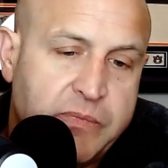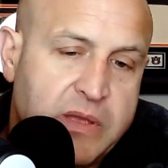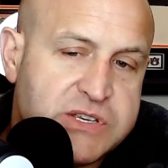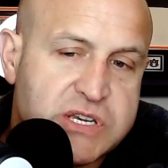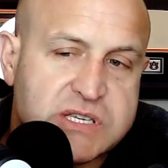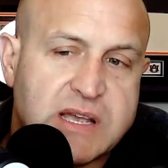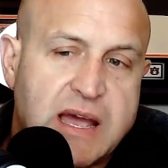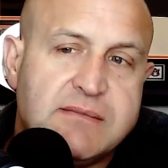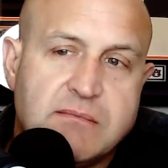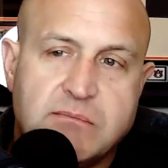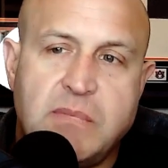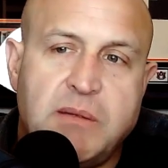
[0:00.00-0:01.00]
It's just like
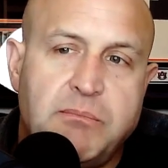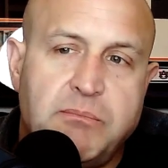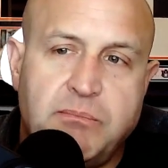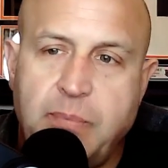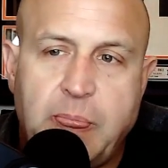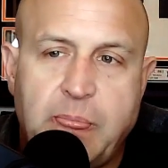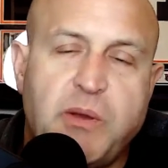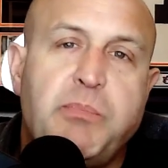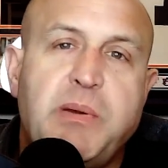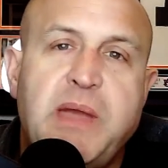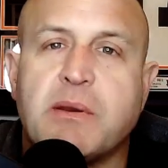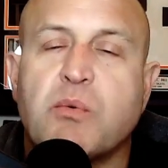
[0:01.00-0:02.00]
to
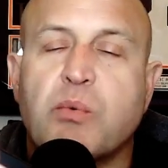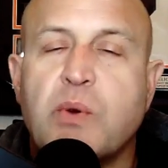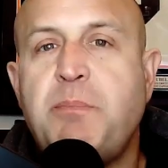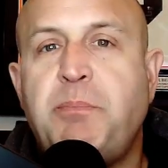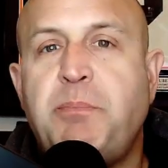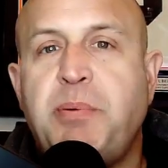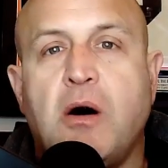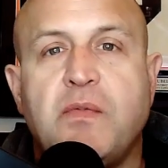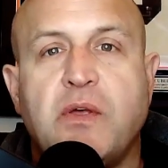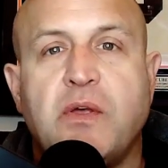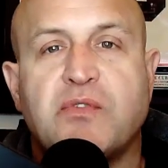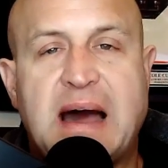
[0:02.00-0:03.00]
be able to repeat
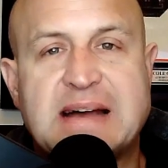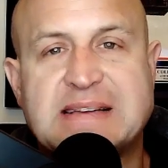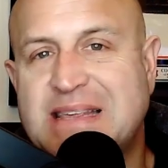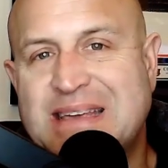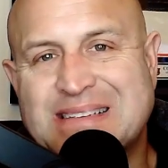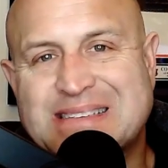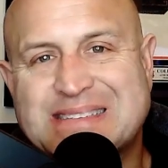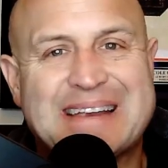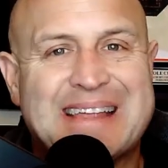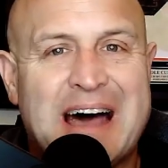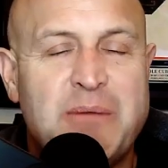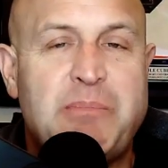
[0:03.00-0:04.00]
all those guys, the
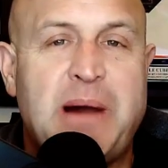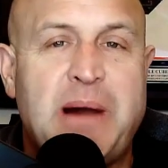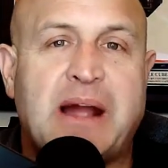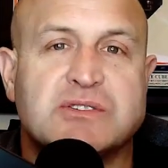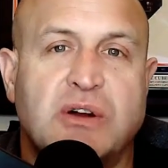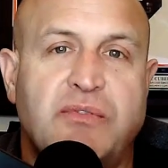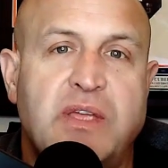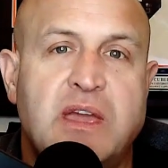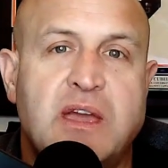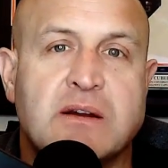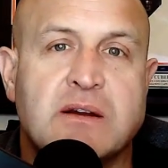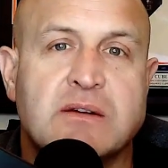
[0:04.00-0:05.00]
inside linebackers over the
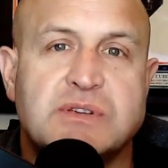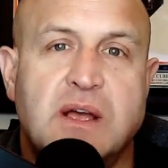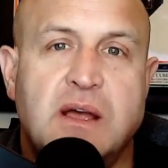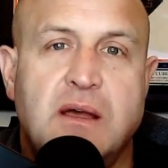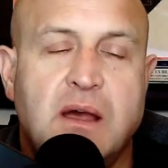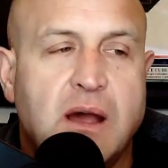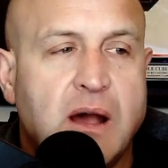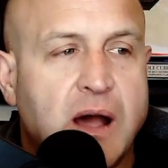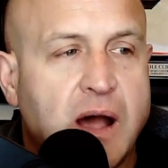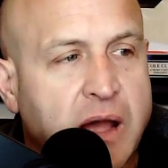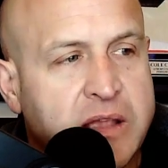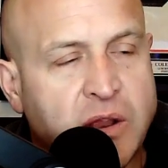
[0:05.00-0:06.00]
years,
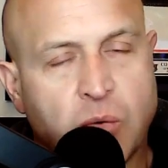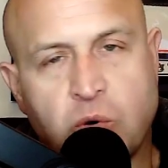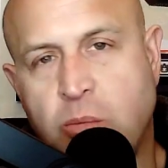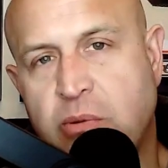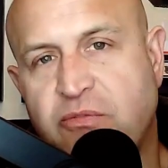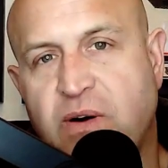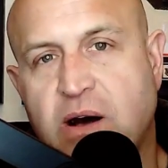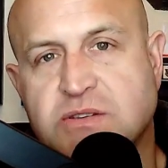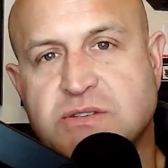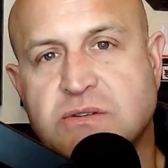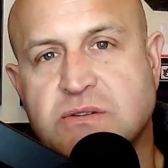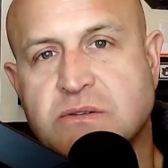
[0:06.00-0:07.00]
Reuben
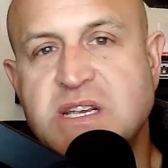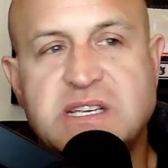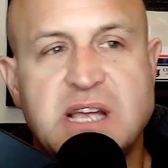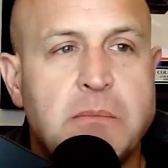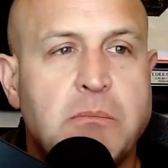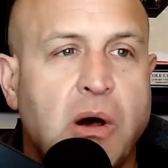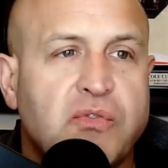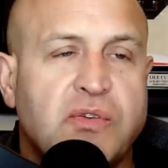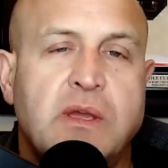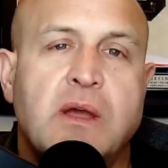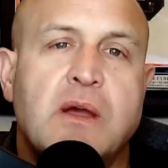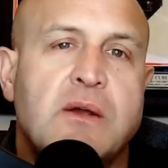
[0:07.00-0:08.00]
Foster, CJ
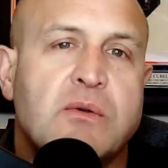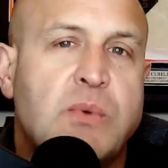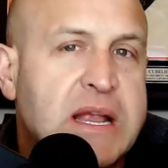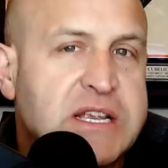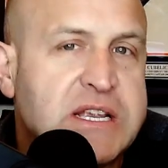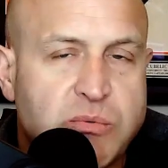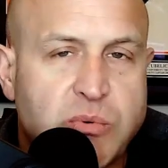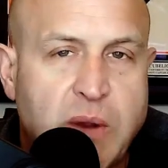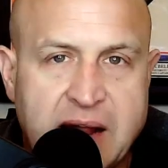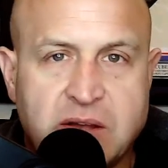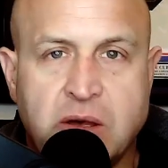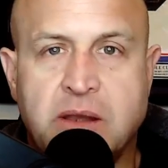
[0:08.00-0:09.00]
Mosley, Reggie
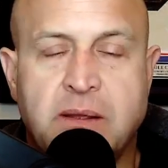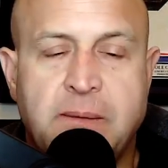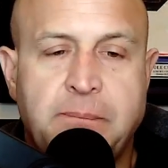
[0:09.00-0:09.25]
Ragland.